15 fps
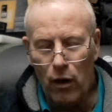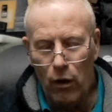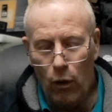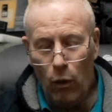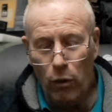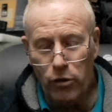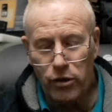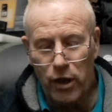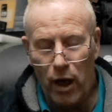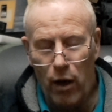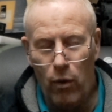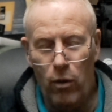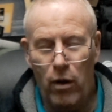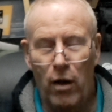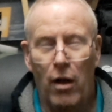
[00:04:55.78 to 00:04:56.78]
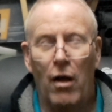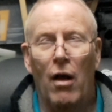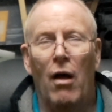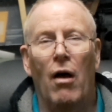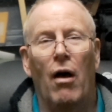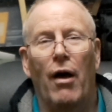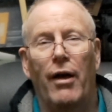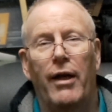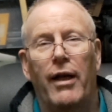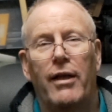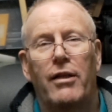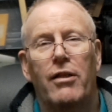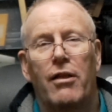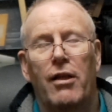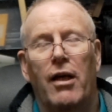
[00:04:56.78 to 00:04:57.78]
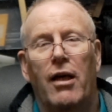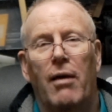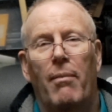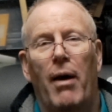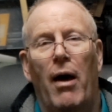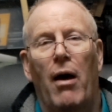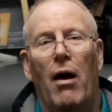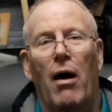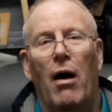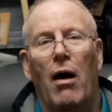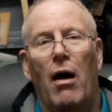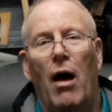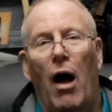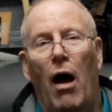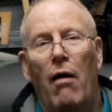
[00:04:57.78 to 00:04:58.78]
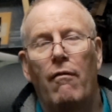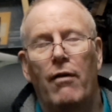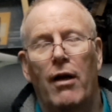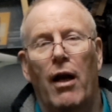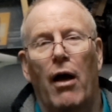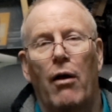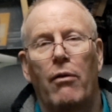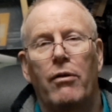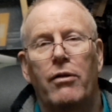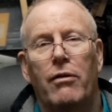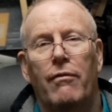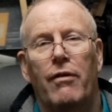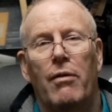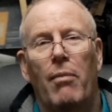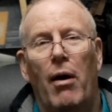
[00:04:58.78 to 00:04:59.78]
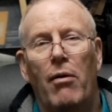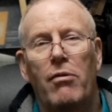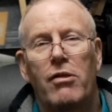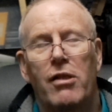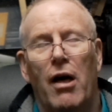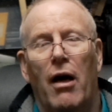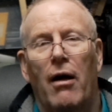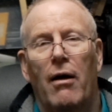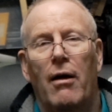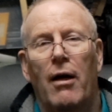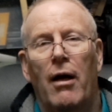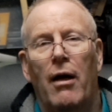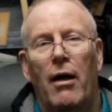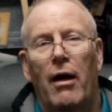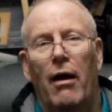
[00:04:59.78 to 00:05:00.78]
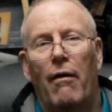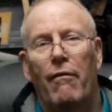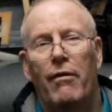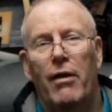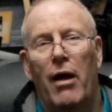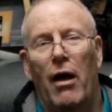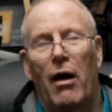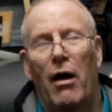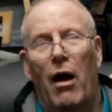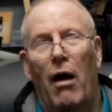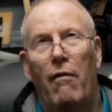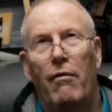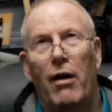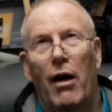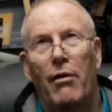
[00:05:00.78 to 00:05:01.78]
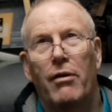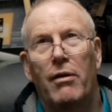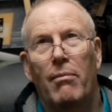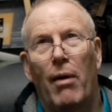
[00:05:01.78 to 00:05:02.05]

Also, I need to think about overload of the motor. of the overloading the